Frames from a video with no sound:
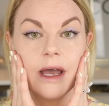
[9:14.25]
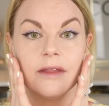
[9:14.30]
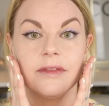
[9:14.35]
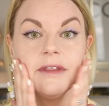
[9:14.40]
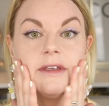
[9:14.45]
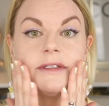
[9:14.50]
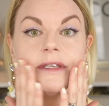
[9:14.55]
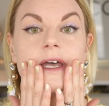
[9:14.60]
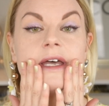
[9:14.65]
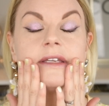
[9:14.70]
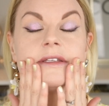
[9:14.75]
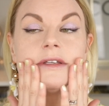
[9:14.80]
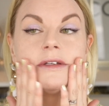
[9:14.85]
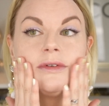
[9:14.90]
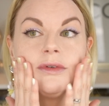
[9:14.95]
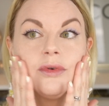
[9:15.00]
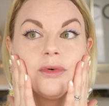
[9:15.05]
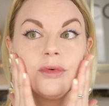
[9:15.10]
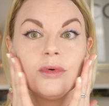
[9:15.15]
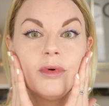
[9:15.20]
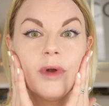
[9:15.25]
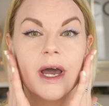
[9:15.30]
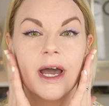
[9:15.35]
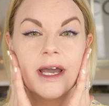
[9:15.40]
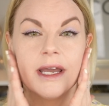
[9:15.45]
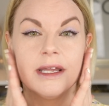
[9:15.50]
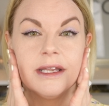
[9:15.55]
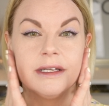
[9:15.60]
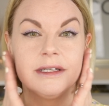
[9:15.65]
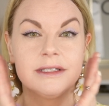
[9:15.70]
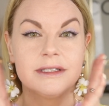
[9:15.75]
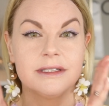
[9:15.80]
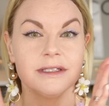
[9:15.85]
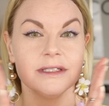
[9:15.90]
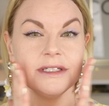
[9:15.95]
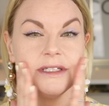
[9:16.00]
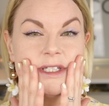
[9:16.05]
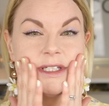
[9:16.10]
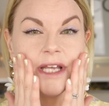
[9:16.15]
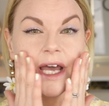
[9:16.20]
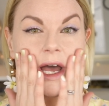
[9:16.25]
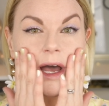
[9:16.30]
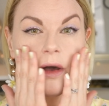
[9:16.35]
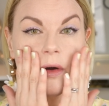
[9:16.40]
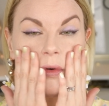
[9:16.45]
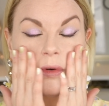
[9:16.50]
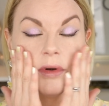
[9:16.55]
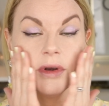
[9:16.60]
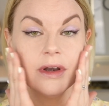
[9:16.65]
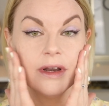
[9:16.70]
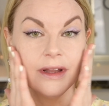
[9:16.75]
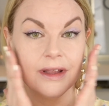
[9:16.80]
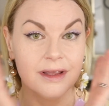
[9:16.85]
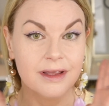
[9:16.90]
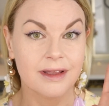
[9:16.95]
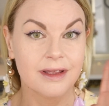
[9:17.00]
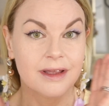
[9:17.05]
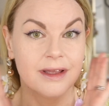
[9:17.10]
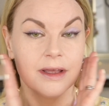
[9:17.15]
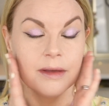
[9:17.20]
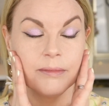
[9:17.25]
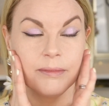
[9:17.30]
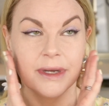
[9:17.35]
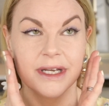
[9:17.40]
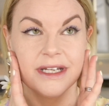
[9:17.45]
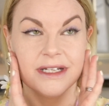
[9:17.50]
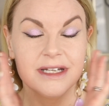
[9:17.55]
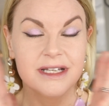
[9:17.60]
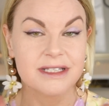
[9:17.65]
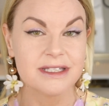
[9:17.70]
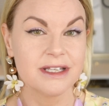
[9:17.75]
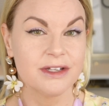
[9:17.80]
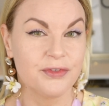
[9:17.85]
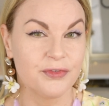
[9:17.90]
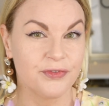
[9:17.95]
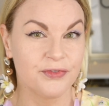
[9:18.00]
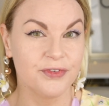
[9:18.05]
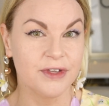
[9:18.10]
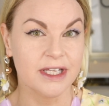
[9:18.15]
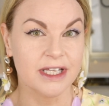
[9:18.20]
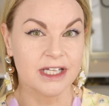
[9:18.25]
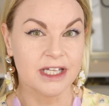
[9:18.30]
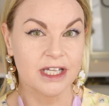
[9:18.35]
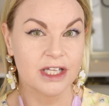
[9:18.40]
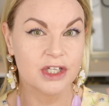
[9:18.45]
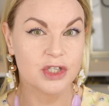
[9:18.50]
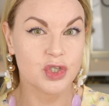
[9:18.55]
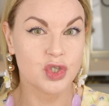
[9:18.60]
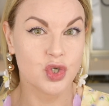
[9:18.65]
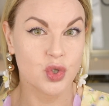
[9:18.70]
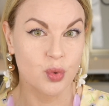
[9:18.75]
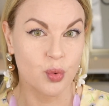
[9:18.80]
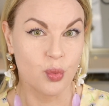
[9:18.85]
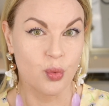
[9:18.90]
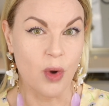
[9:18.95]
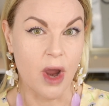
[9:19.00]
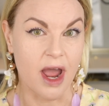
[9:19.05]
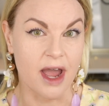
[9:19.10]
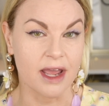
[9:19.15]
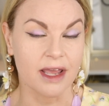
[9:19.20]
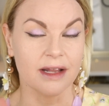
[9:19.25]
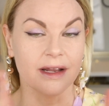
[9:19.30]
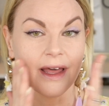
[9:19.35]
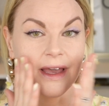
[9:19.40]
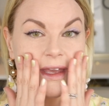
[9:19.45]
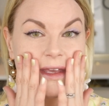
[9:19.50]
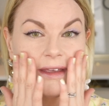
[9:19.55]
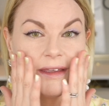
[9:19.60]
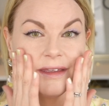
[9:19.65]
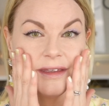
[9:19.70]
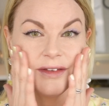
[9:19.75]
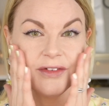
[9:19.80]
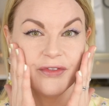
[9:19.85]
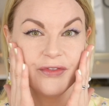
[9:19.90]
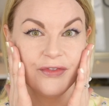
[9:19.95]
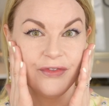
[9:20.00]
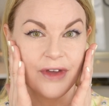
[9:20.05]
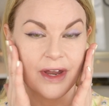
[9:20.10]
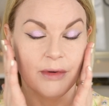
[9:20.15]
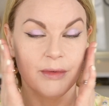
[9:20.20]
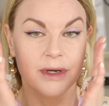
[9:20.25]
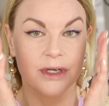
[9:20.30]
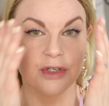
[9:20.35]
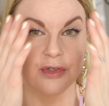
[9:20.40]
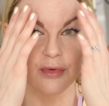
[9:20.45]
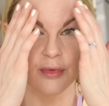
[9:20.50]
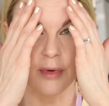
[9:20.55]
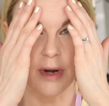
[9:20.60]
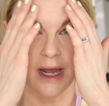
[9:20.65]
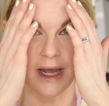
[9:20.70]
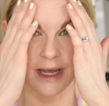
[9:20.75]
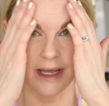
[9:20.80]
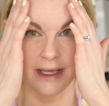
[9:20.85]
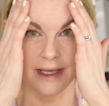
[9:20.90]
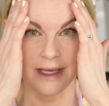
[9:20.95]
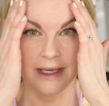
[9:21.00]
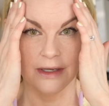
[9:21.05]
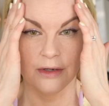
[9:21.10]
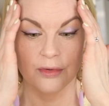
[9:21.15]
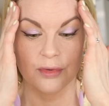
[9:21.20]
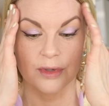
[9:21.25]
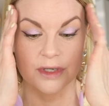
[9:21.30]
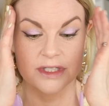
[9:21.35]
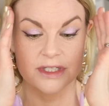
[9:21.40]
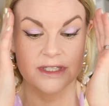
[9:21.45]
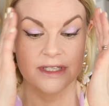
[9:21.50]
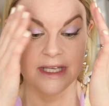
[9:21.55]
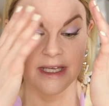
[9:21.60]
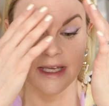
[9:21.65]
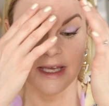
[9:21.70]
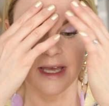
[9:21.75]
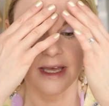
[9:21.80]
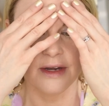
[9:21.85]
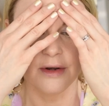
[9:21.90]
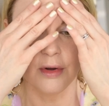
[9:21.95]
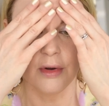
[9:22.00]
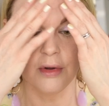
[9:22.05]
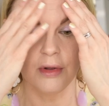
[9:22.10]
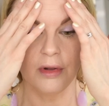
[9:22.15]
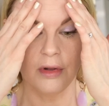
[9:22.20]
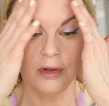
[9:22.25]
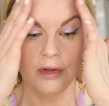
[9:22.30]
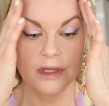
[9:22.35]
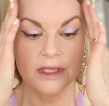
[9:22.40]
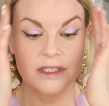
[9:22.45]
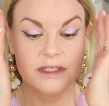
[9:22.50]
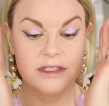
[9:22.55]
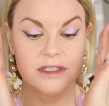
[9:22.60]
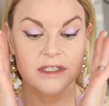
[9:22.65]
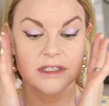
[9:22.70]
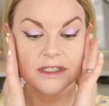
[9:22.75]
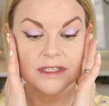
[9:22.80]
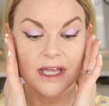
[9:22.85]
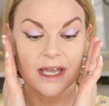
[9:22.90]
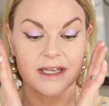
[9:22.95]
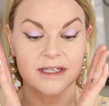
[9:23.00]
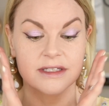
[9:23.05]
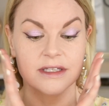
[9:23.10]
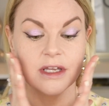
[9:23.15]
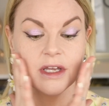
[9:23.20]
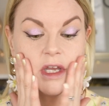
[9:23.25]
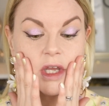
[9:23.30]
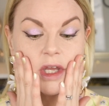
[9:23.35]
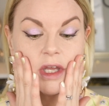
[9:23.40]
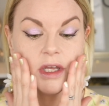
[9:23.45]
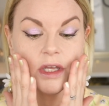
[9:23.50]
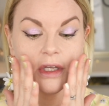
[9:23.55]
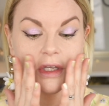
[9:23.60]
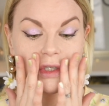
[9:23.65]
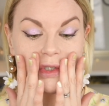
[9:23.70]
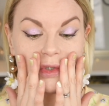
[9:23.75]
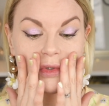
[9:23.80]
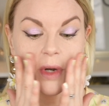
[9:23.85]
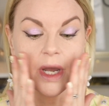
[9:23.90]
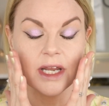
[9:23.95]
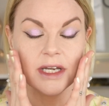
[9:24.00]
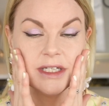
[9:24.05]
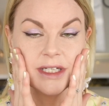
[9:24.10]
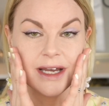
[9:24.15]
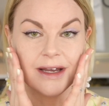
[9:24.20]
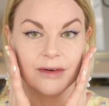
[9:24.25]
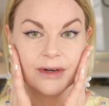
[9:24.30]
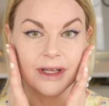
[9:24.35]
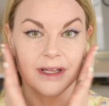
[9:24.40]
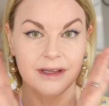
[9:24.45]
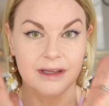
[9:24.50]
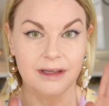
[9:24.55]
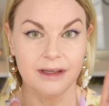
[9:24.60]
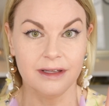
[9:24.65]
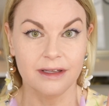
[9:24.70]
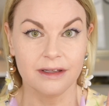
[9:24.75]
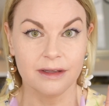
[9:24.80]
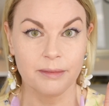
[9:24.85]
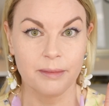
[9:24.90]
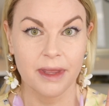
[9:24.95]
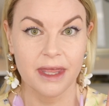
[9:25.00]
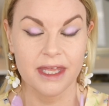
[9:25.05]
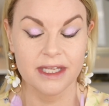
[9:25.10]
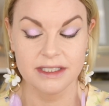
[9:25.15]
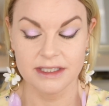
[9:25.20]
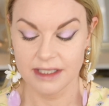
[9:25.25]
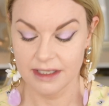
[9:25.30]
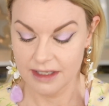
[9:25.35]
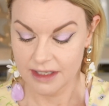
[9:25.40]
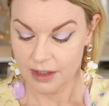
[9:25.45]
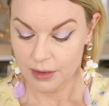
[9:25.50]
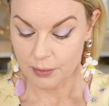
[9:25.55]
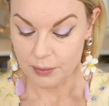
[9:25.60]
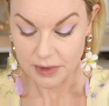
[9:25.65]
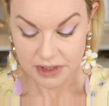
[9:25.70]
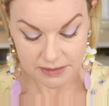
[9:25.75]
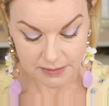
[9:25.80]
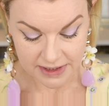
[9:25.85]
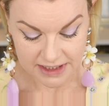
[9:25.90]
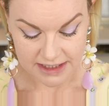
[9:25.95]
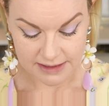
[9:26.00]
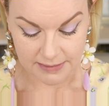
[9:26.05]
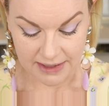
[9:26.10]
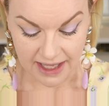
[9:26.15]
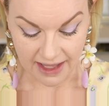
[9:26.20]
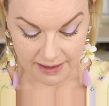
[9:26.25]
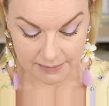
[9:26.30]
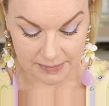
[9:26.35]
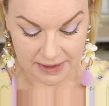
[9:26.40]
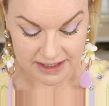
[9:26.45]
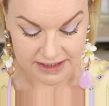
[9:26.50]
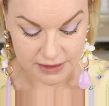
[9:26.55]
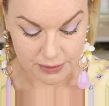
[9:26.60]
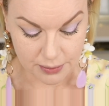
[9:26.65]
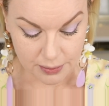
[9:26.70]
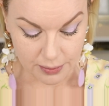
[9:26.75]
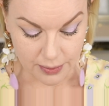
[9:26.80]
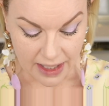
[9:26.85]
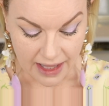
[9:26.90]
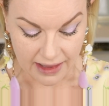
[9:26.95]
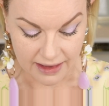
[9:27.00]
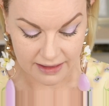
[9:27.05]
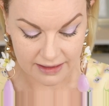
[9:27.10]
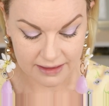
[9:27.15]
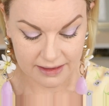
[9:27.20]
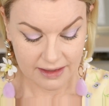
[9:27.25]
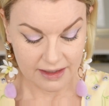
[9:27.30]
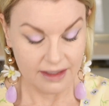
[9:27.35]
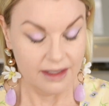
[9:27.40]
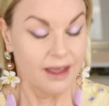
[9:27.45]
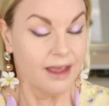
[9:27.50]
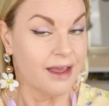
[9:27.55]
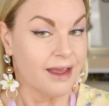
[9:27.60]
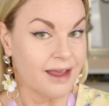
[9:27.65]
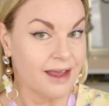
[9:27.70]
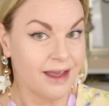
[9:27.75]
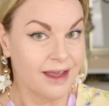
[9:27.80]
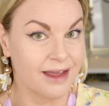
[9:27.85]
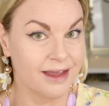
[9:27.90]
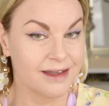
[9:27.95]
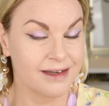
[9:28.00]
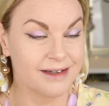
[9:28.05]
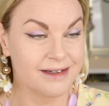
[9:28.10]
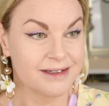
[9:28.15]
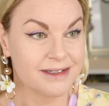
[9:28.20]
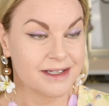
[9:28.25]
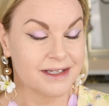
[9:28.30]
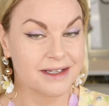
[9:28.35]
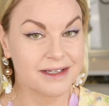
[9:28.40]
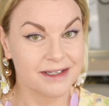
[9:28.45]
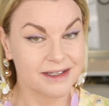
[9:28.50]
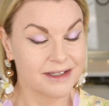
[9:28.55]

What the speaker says: this has dried down, but it doesn't feel dry, like very dry and crusty at all. It just has dried down a little bit, which makes me happy as well. And